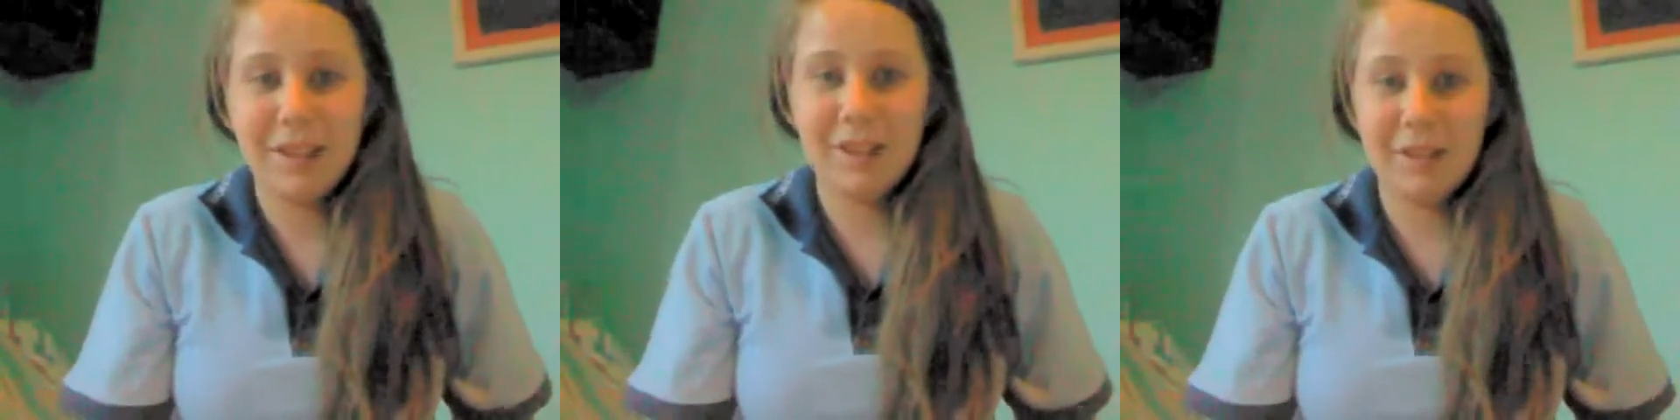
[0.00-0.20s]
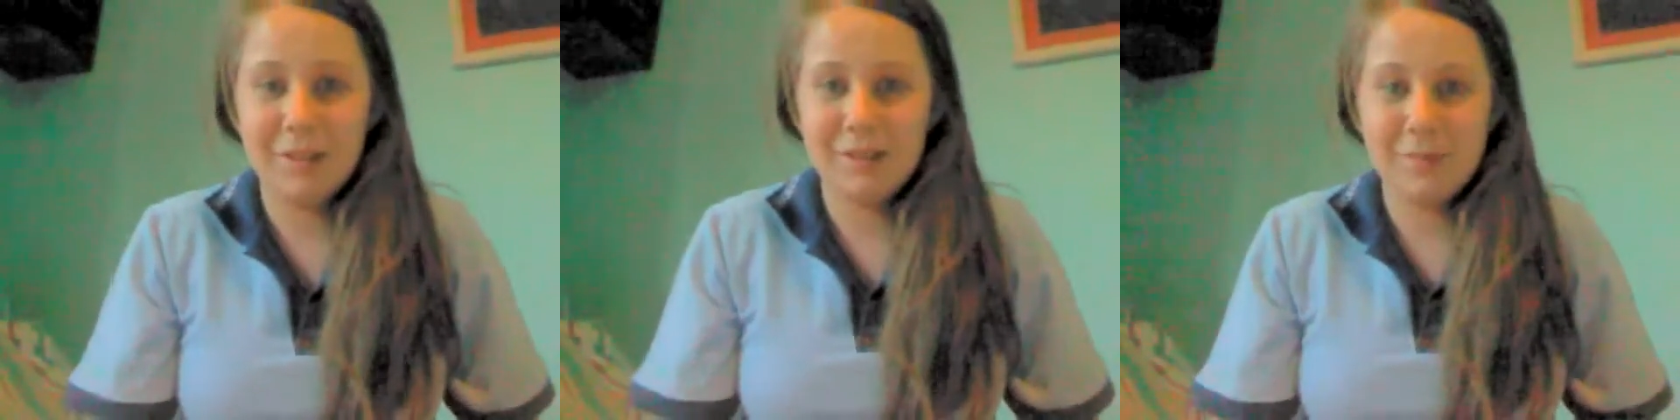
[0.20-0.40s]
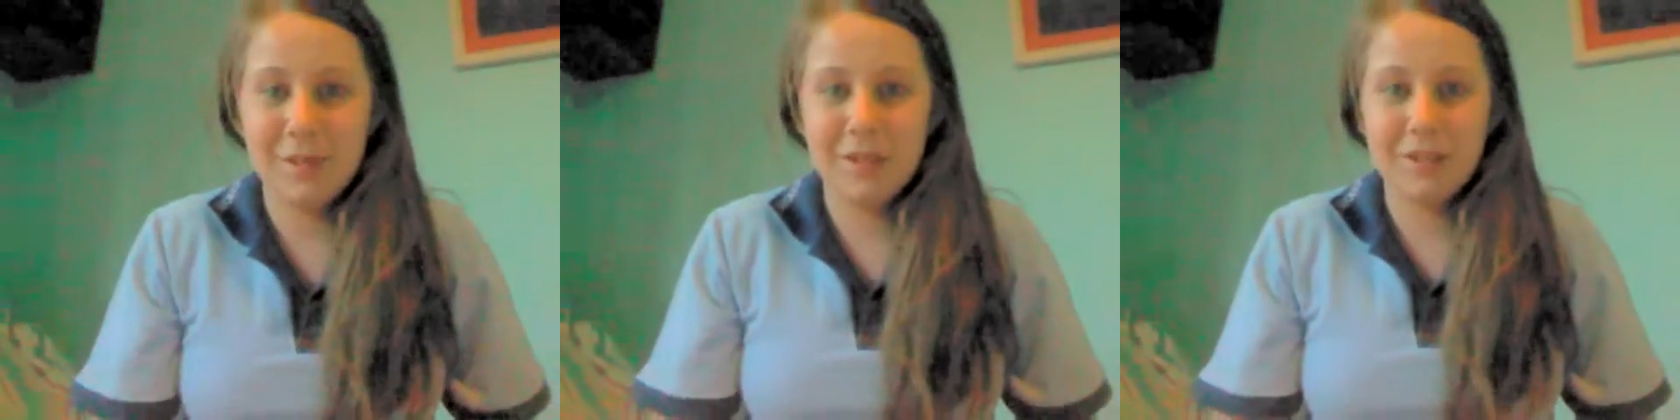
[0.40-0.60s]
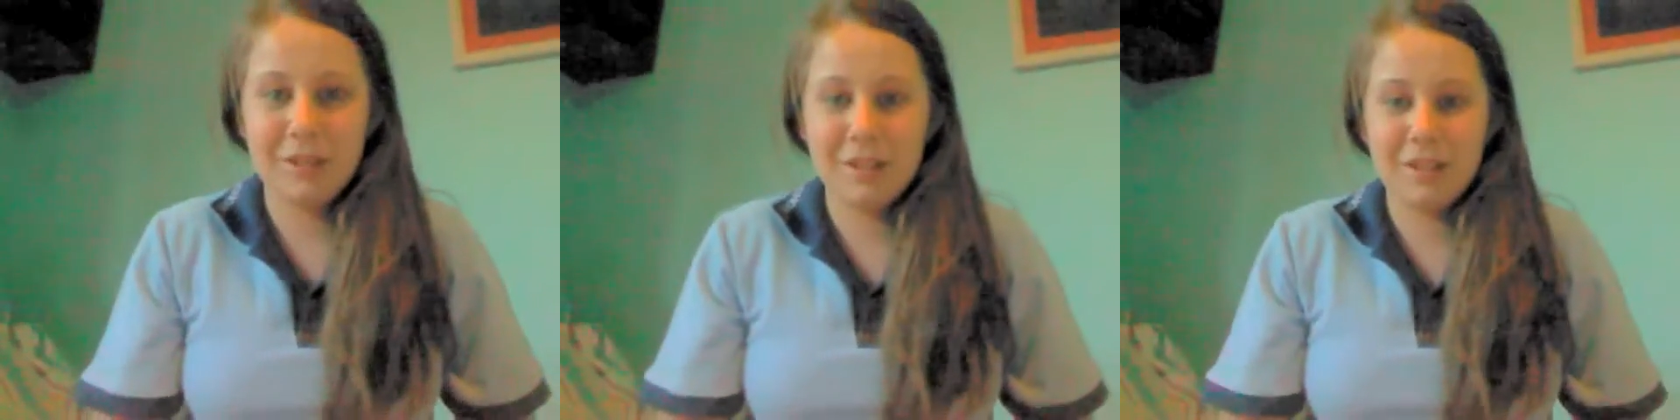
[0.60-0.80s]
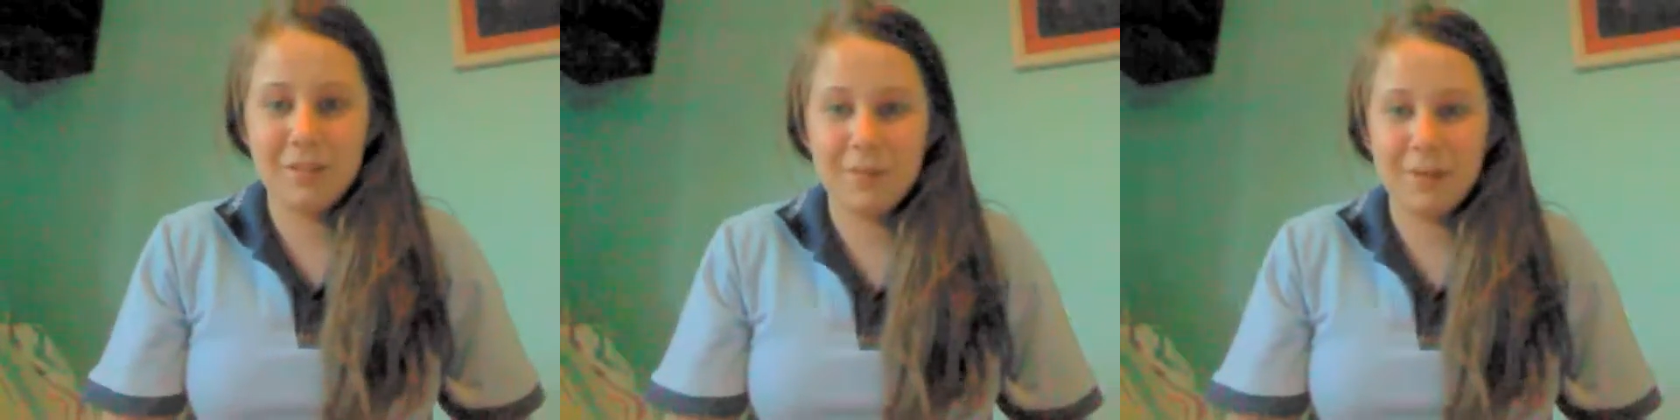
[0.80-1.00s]
thank you so
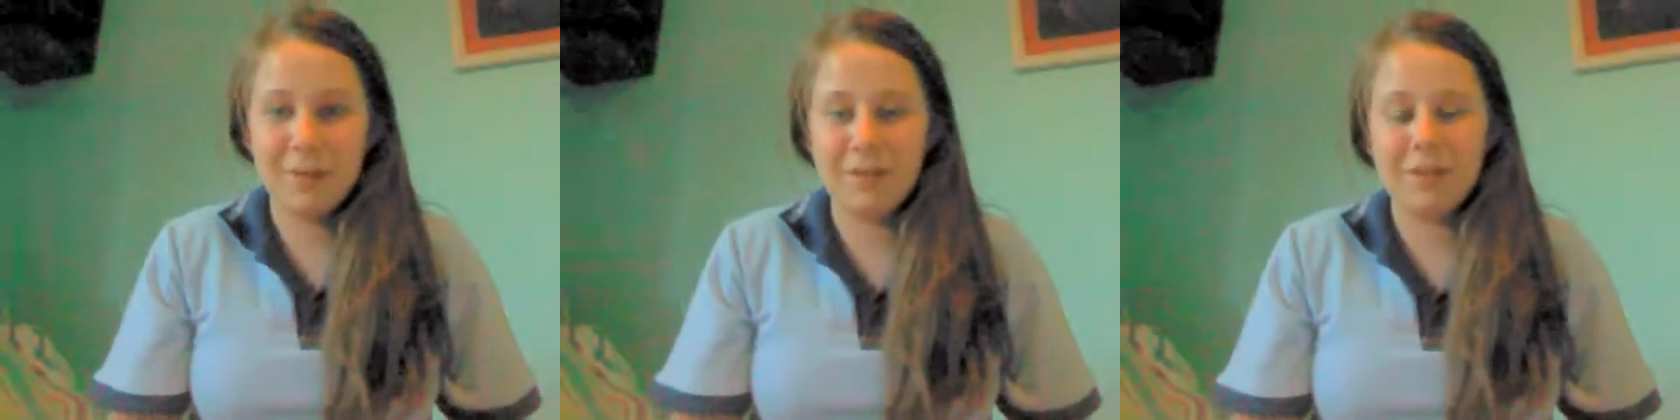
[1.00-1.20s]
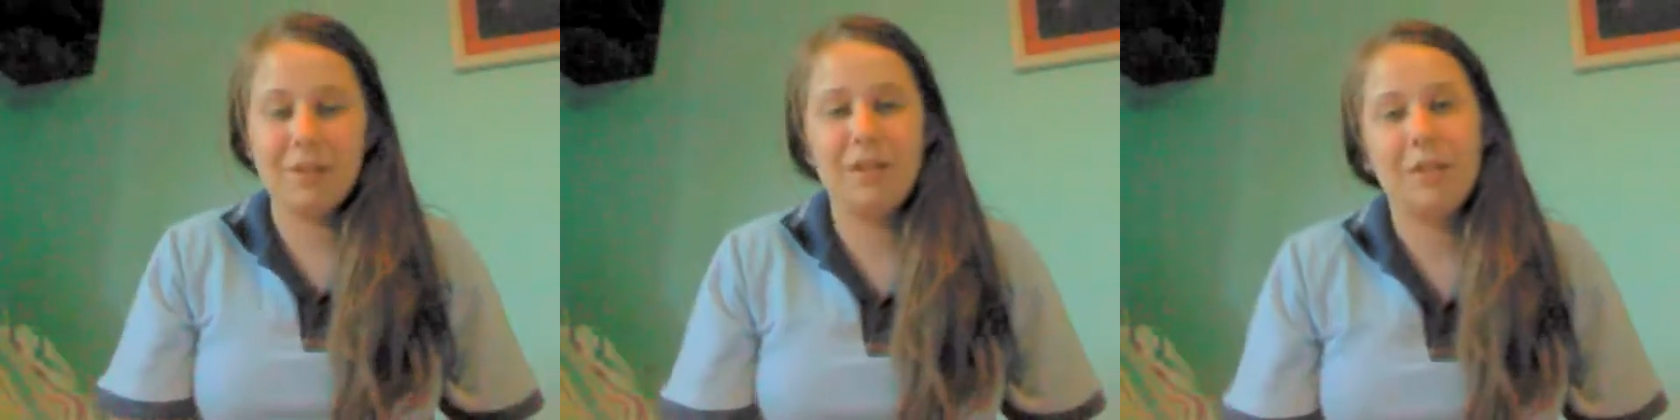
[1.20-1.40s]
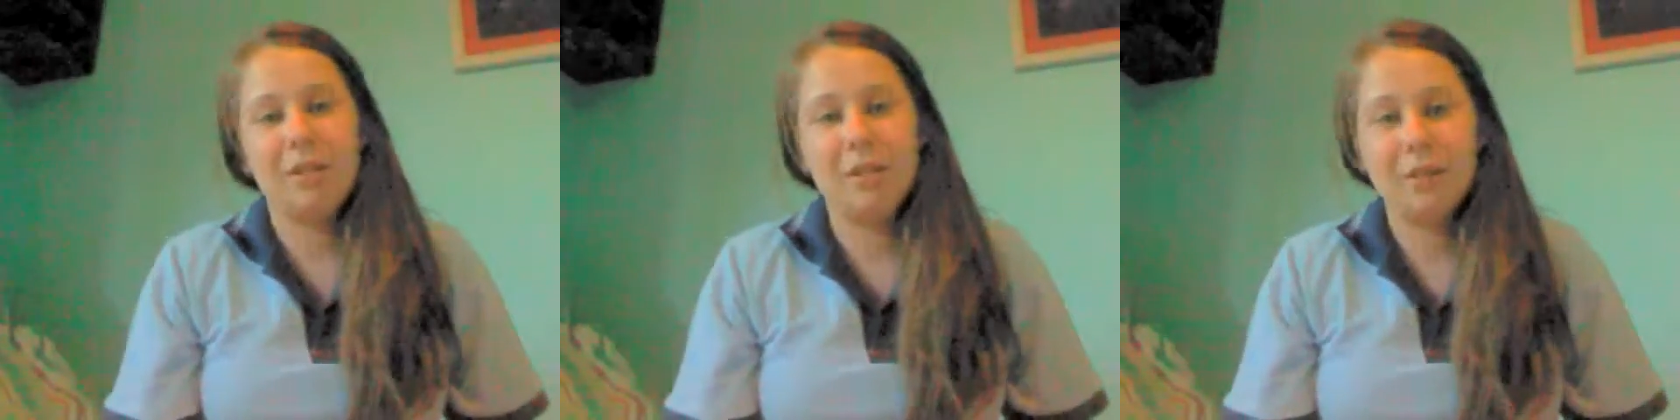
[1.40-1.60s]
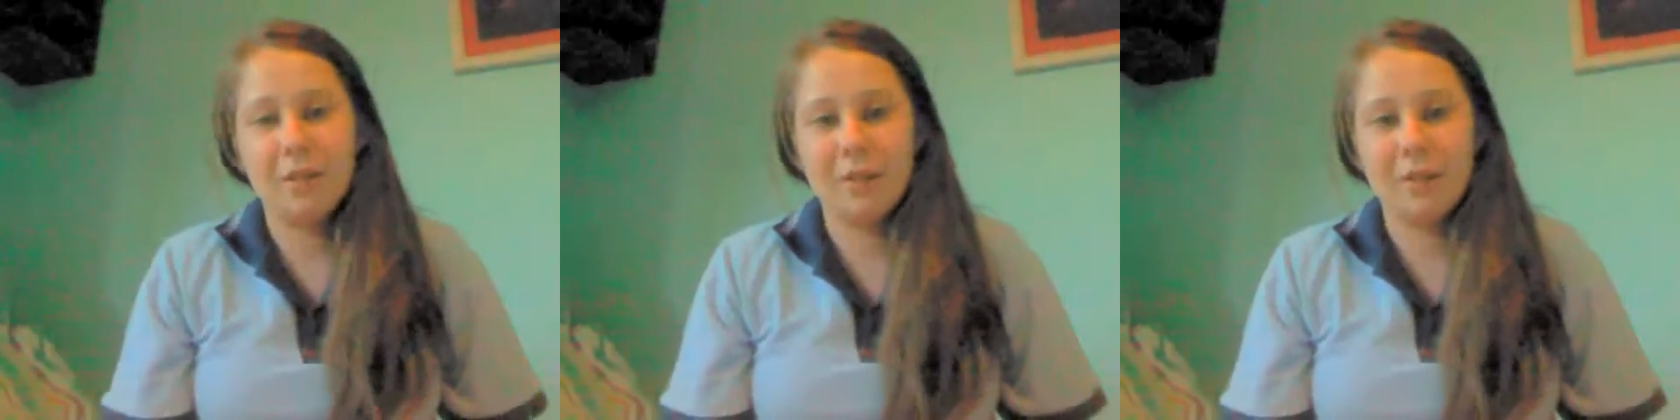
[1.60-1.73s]
much because I know,